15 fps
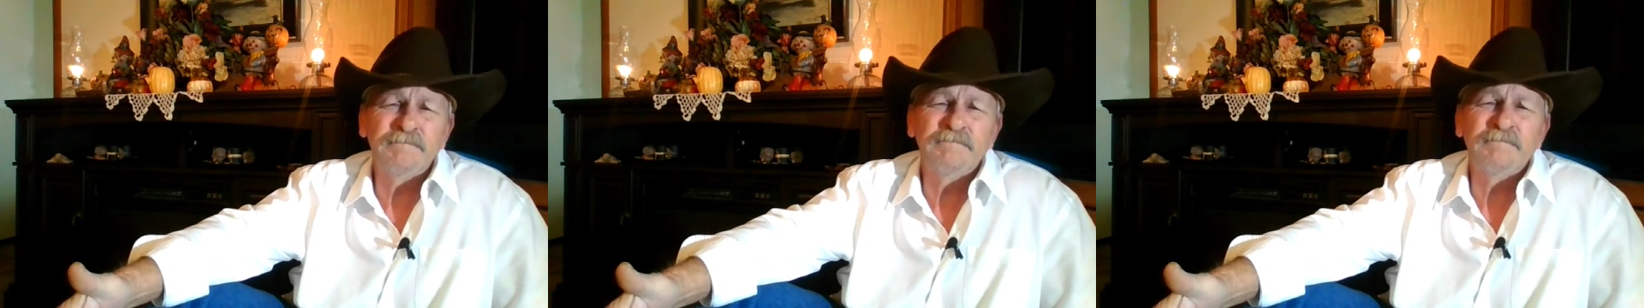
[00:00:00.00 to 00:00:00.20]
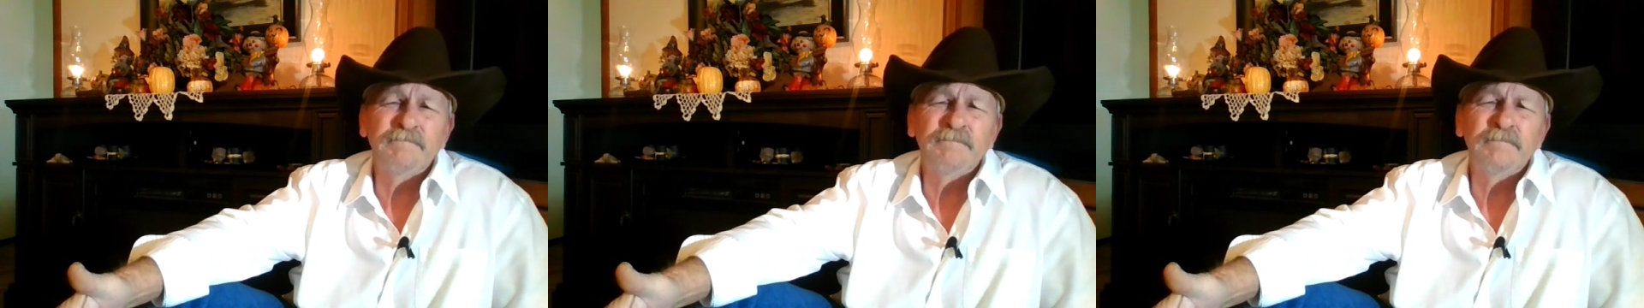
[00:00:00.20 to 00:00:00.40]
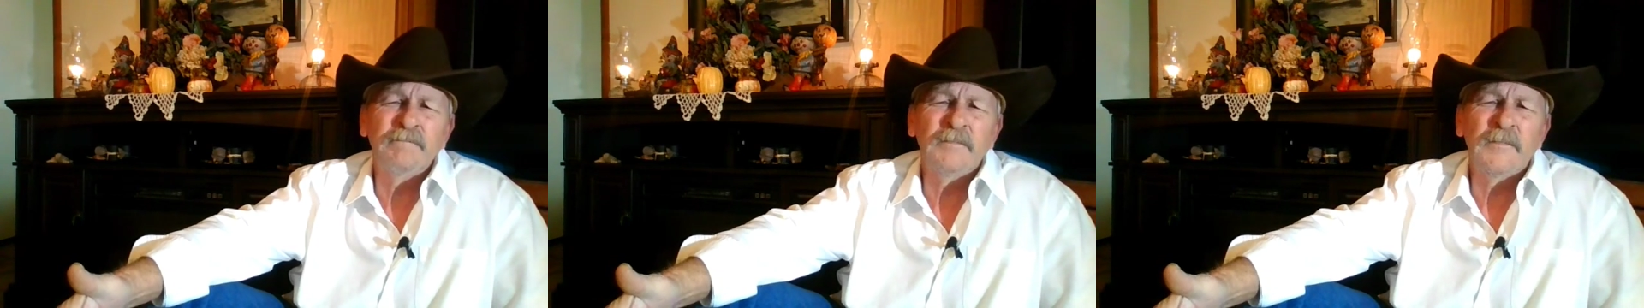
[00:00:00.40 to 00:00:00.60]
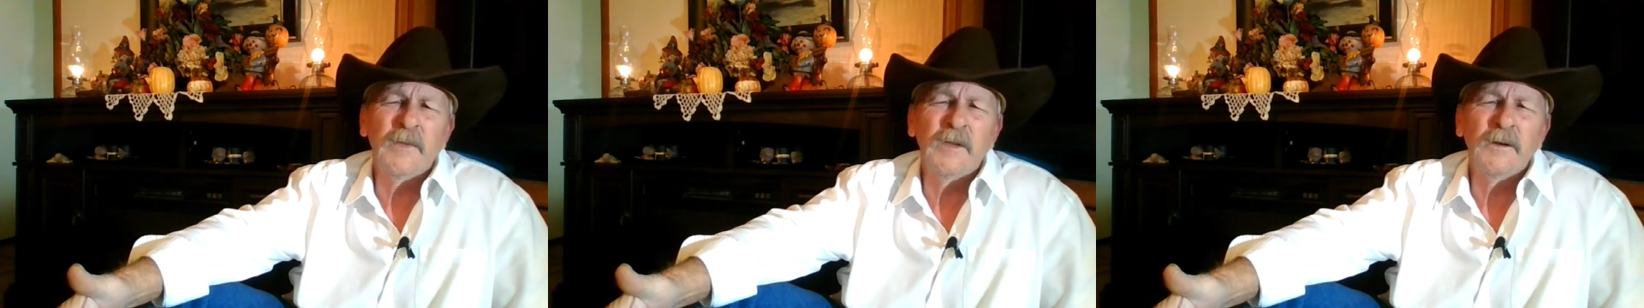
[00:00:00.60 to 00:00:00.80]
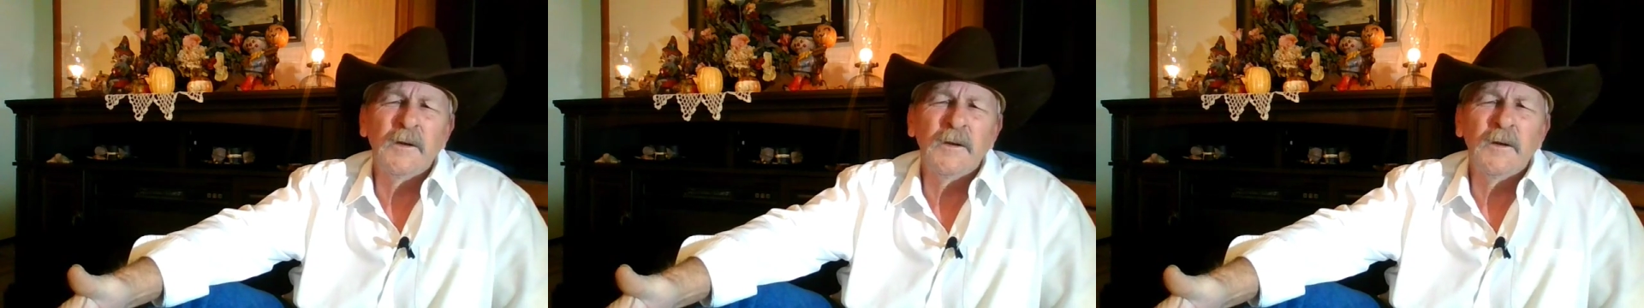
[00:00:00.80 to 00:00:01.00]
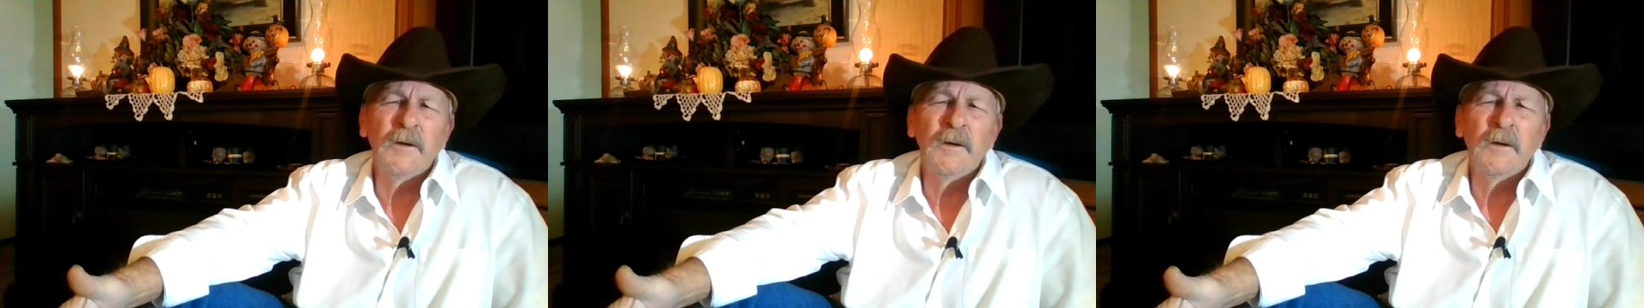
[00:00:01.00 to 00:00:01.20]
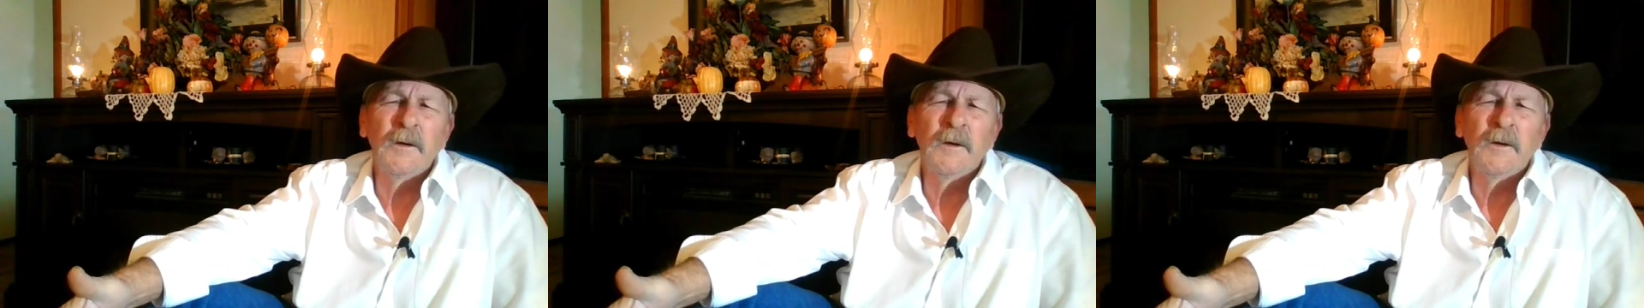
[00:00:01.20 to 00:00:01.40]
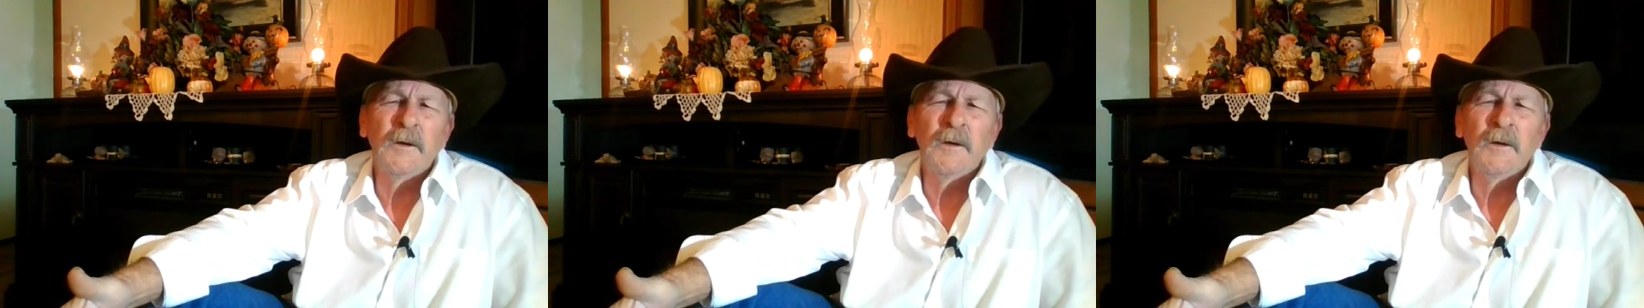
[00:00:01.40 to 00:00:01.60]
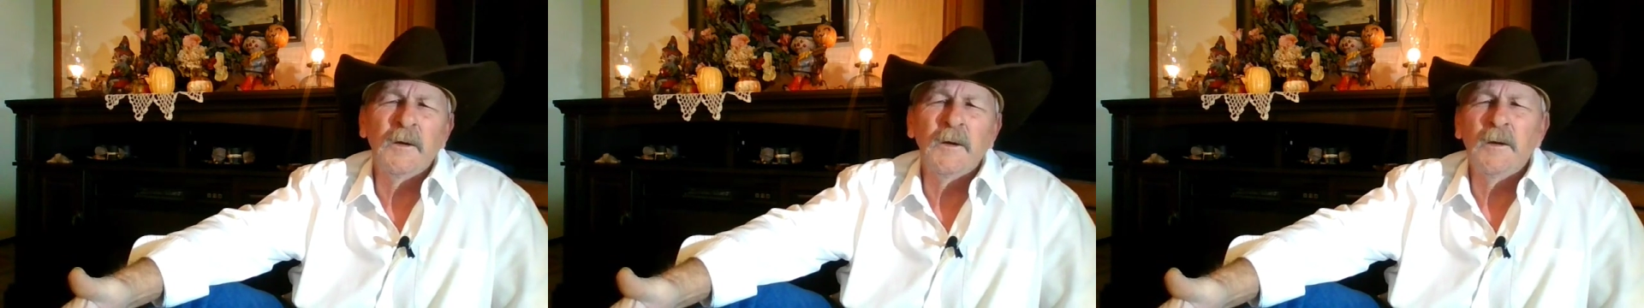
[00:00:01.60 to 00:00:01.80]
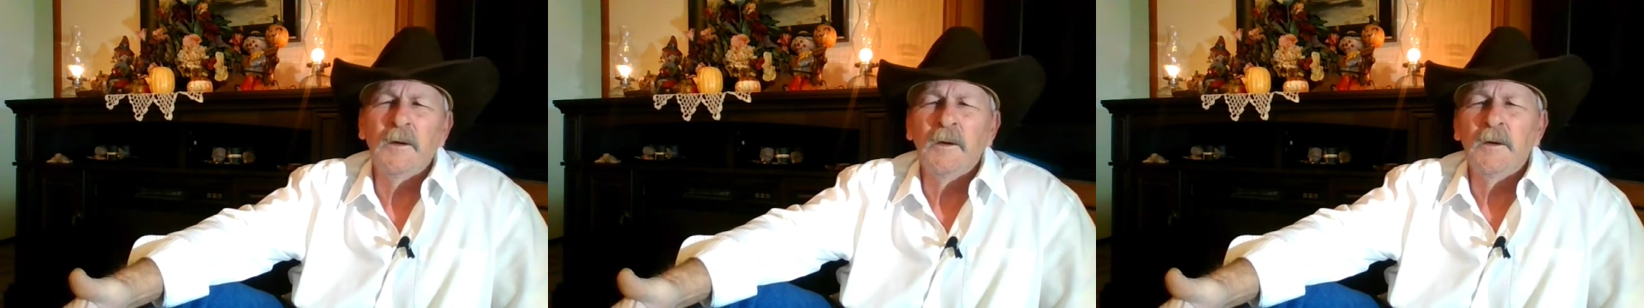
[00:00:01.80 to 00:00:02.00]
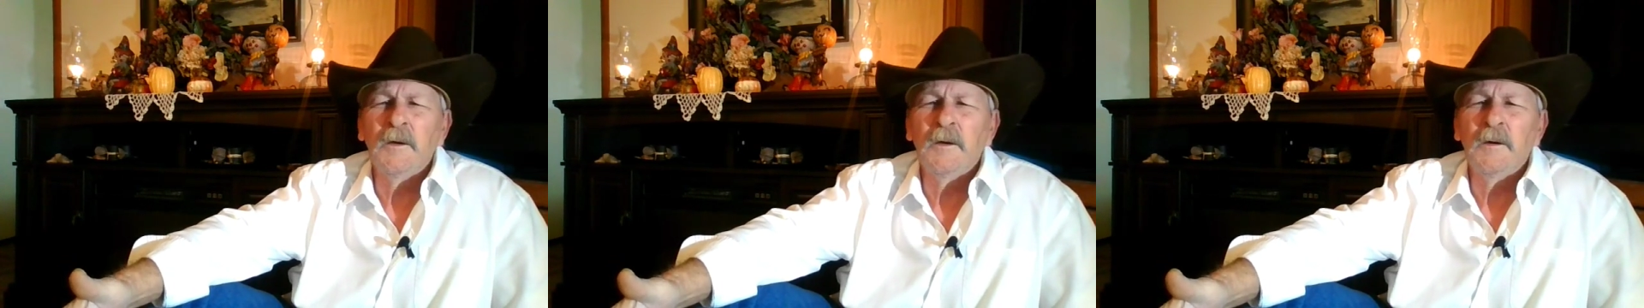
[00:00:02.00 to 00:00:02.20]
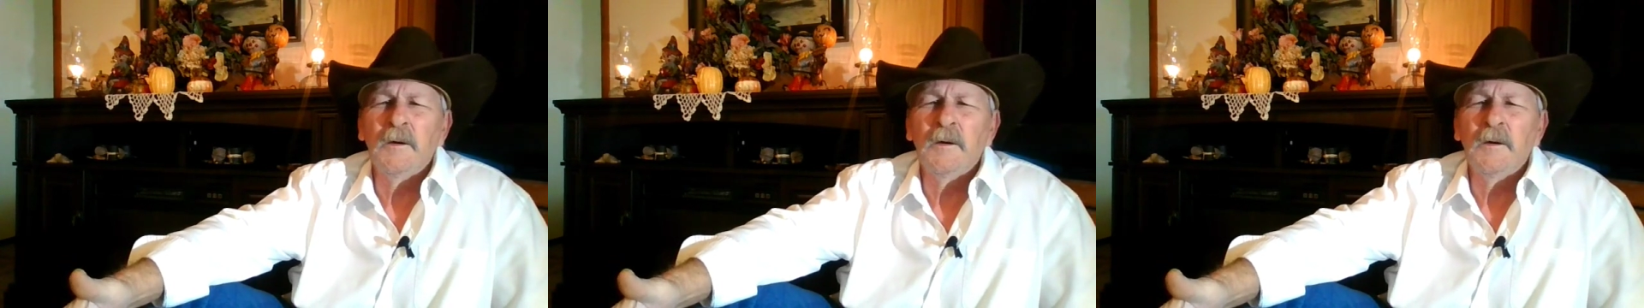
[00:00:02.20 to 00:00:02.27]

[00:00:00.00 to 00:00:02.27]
[no speech]